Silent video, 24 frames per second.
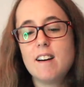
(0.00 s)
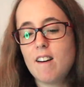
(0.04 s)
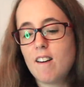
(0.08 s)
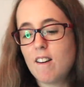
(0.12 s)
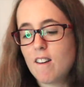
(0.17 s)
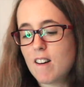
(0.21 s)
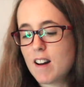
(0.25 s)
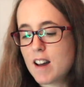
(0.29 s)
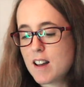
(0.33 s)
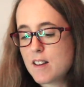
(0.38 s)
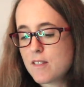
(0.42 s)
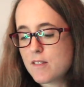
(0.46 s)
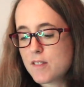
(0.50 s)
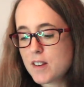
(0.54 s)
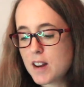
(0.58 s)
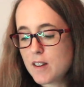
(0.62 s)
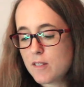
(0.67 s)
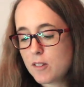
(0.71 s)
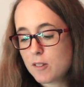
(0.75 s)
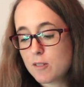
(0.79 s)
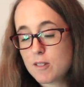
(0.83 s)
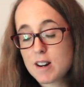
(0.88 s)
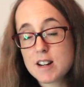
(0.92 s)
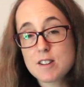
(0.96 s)
I've
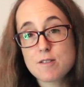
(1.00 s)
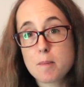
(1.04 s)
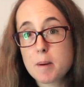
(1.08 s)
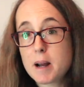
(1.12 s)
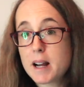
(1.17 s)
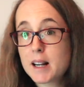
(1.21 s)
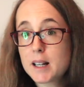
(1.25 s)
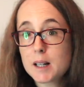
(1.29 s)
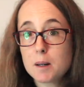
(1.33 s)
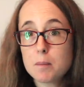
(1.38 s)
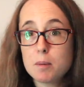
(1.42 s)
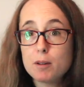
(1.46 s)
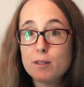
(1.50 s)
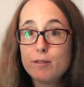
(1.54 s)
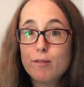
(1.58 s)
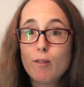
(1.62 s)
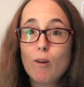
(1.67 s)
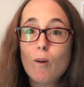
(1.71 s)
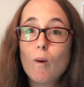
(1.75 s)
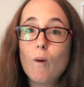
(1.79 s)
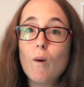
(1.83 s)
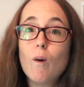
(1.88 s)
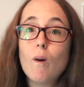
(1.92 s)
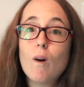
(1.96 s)
never read Rebecca
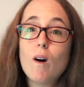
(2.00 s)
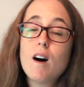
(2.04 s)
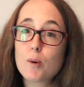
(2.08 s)
before.